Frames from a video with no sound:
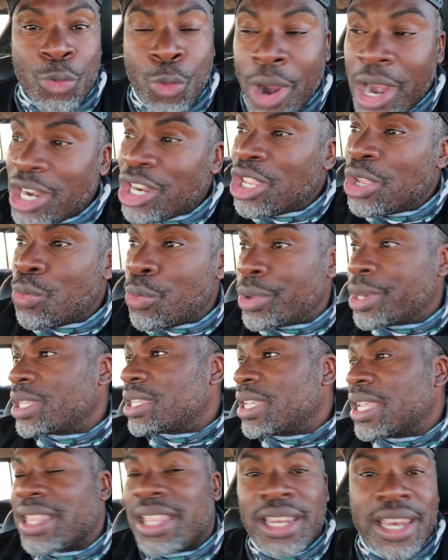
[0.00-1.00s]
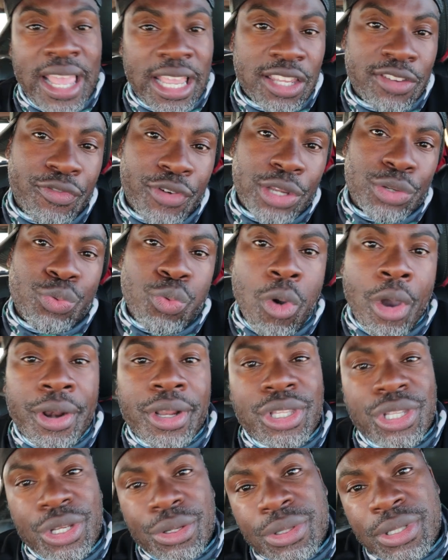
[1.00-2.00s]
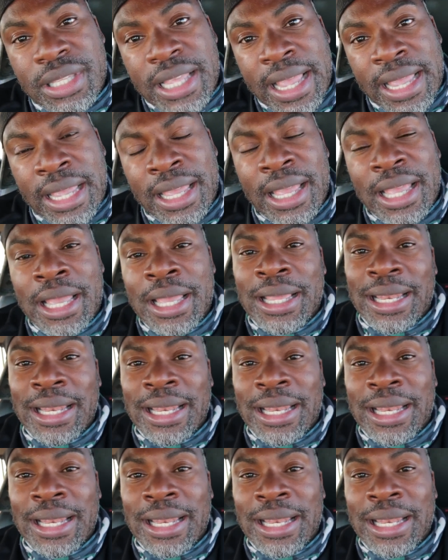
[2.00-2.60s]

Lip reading: Where do you want to see the next Freshwater Tuesday?